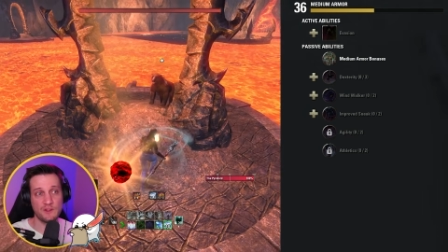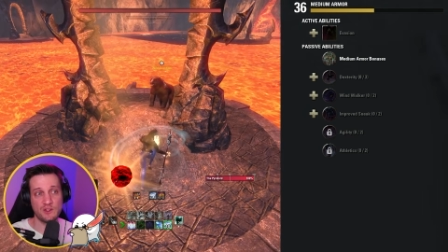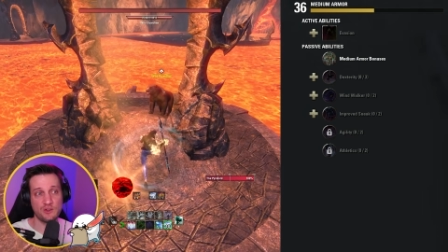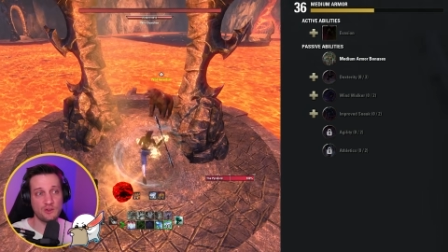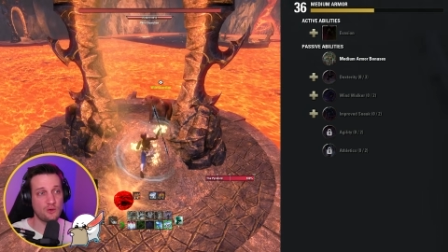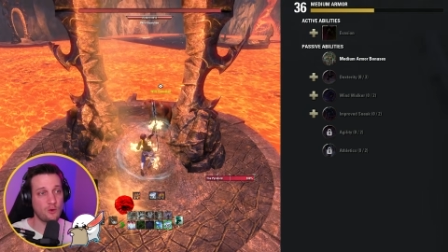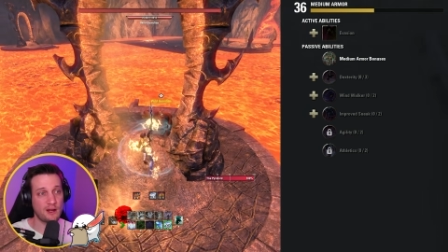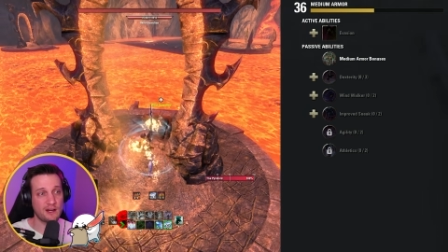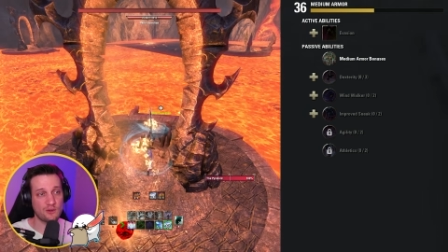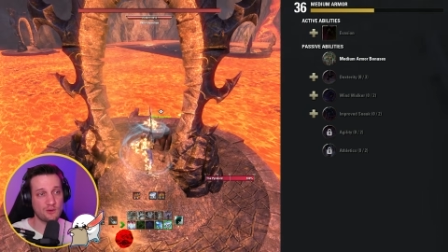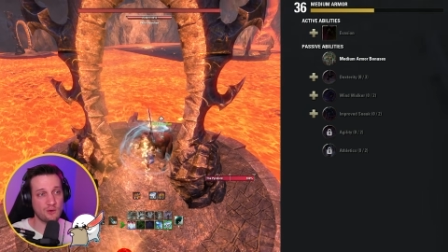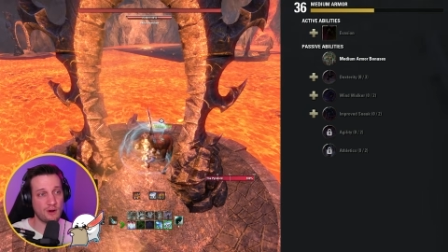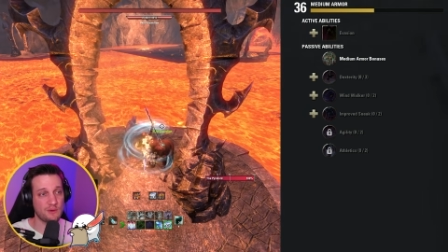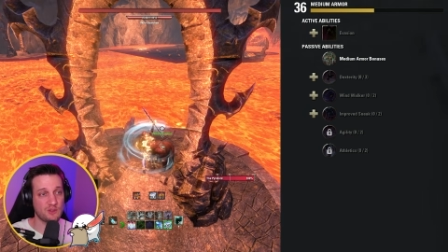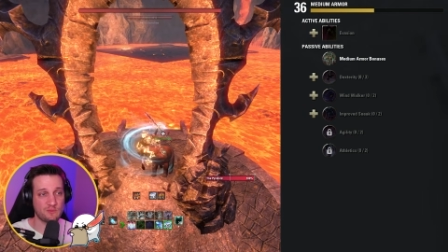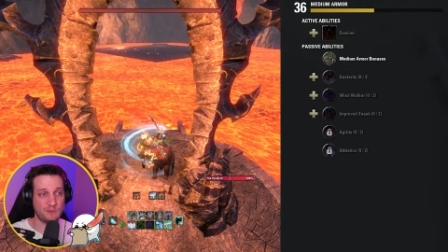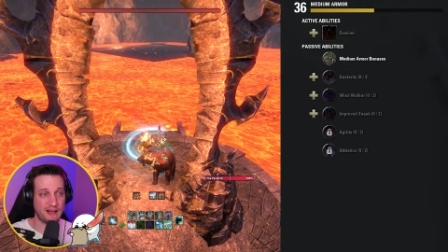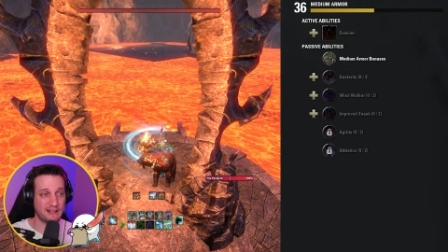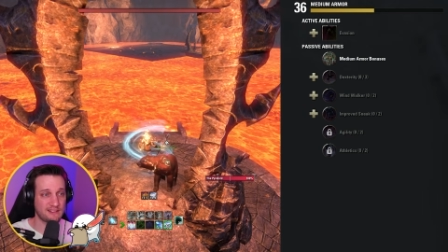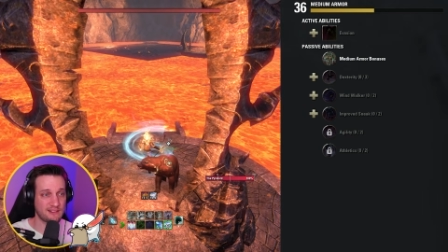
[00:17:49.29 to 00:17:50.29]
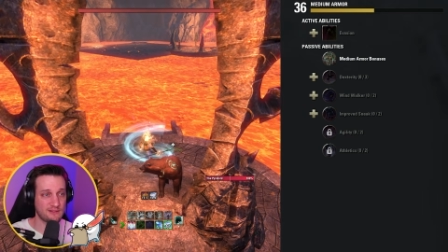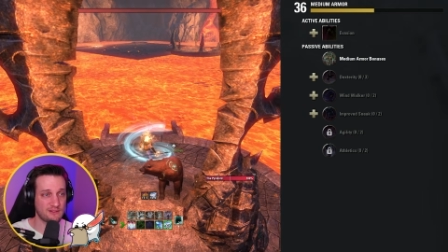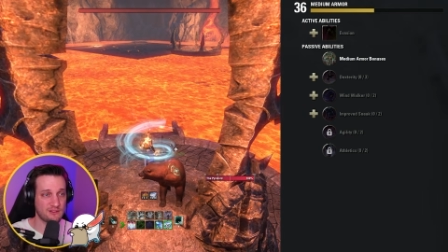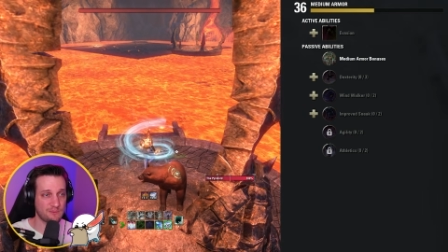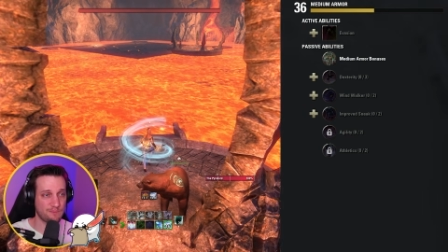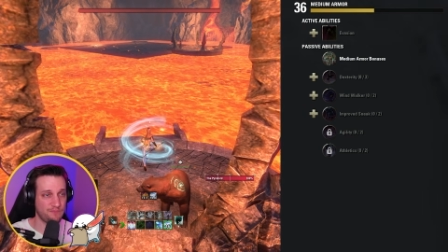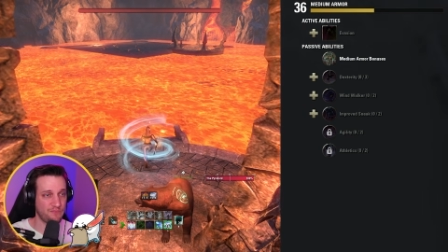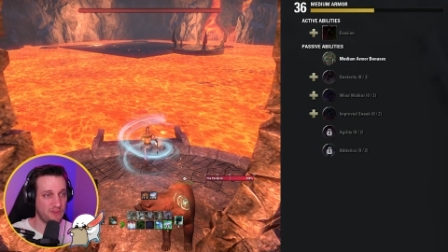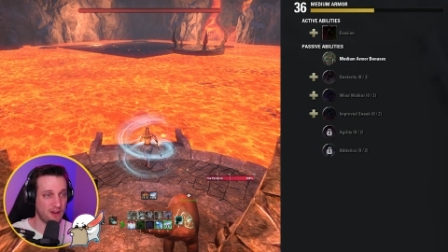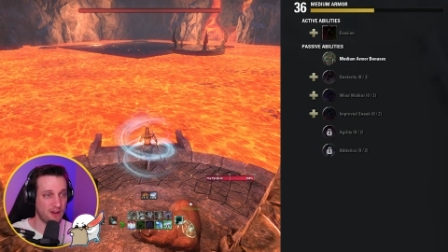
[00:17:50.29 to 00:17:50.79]
You can go ahead and grab those
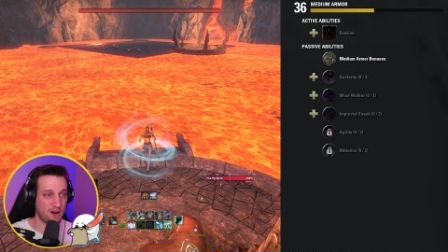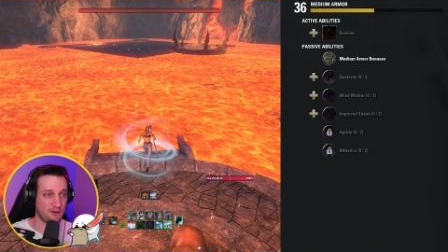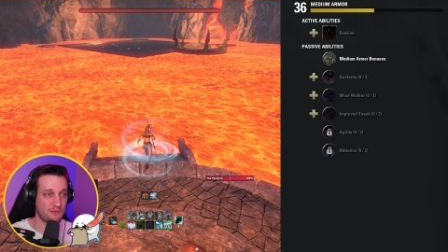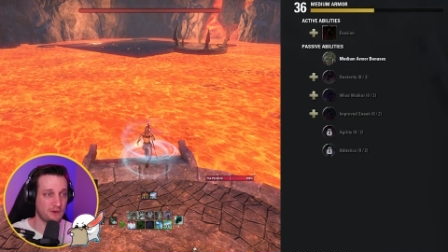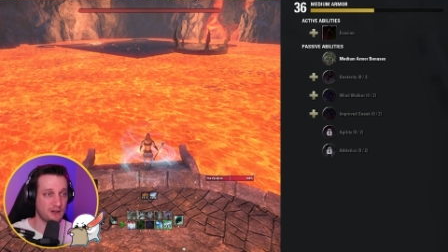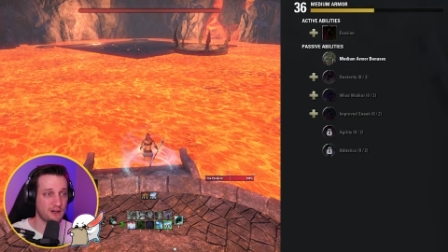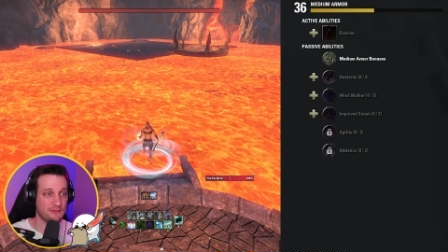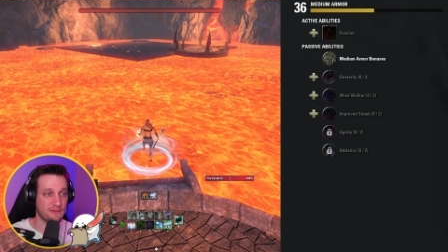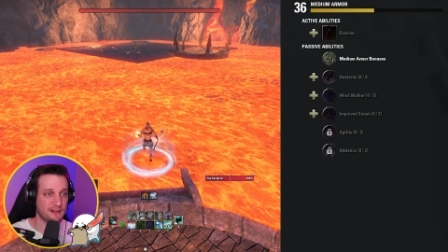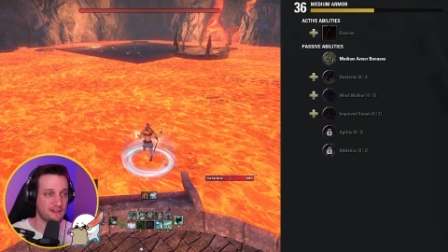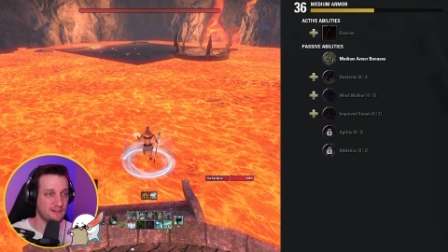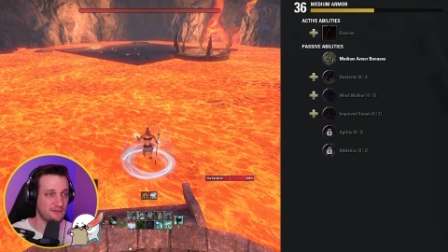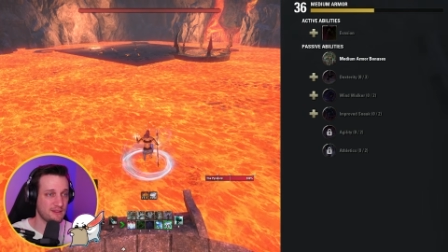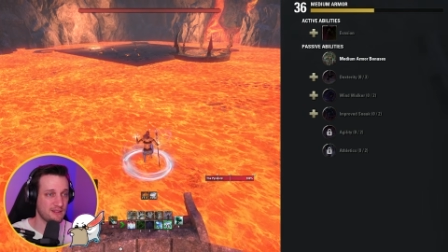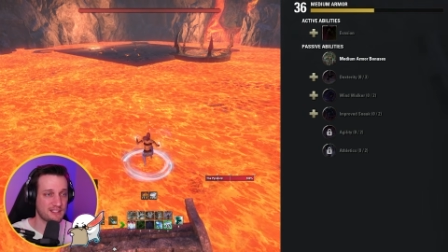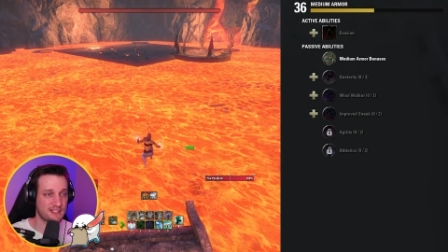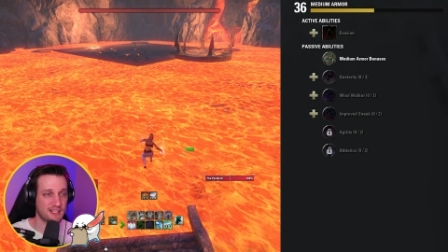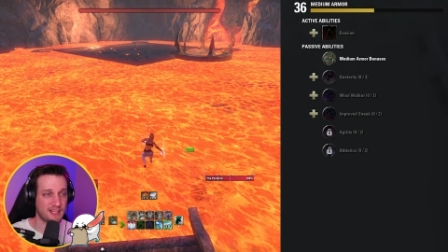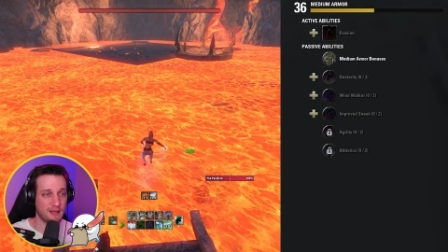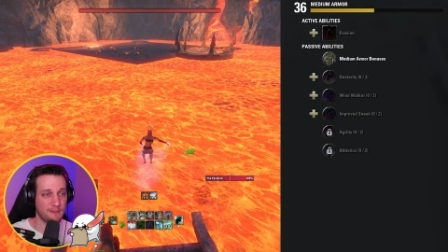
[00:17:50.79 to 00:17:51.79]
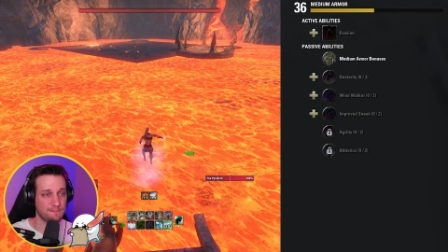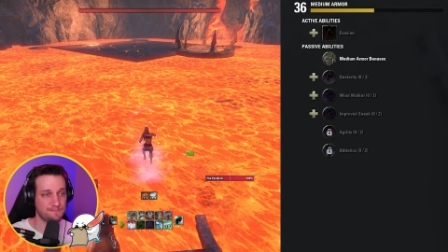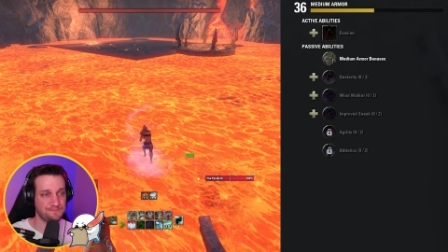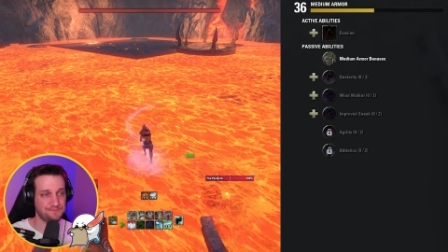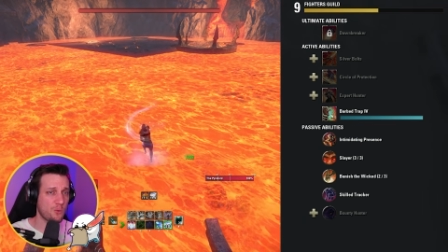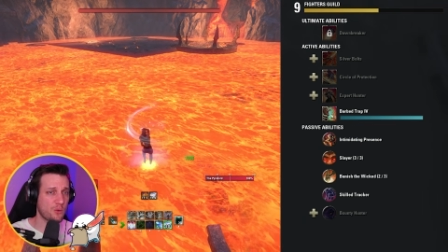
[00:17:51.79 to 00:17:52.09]
passives. They are very effective in this game.